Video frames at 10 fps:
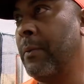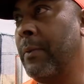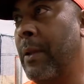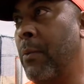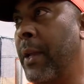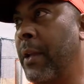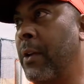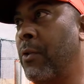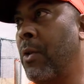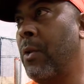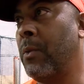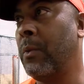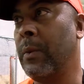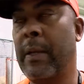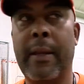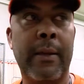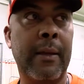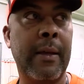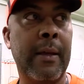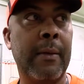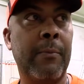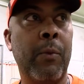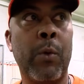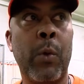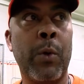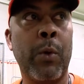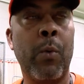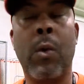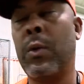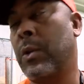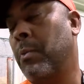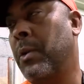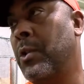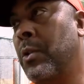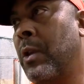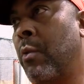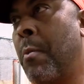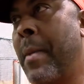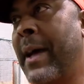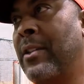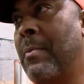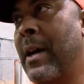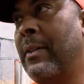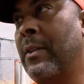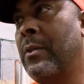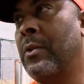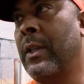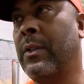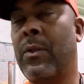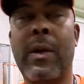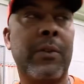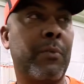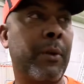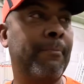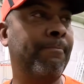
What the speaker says: that we can control, and we want to be sure that we're maximizing those things throughout the spring.